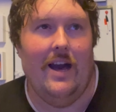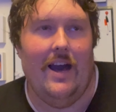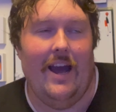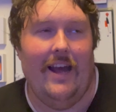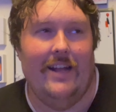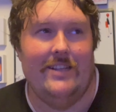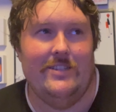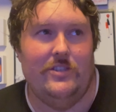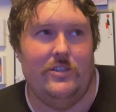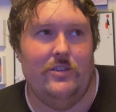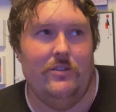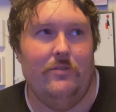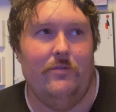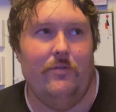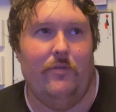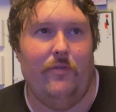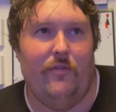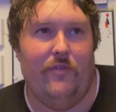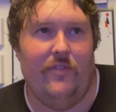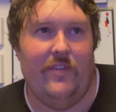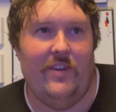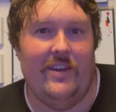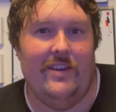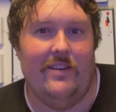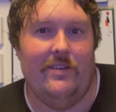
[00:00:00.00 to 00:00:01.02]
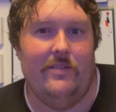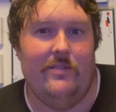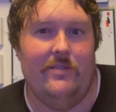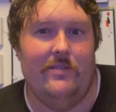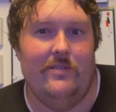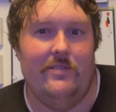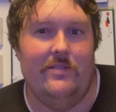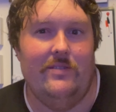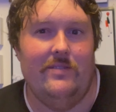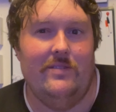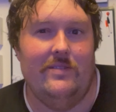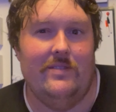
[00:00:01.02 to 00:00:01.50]
I do
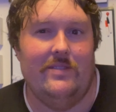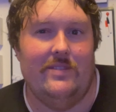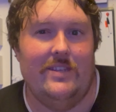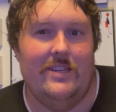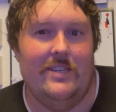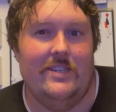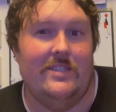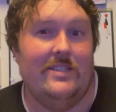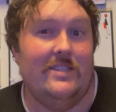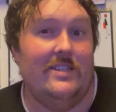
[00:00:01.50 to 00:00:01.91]
feel this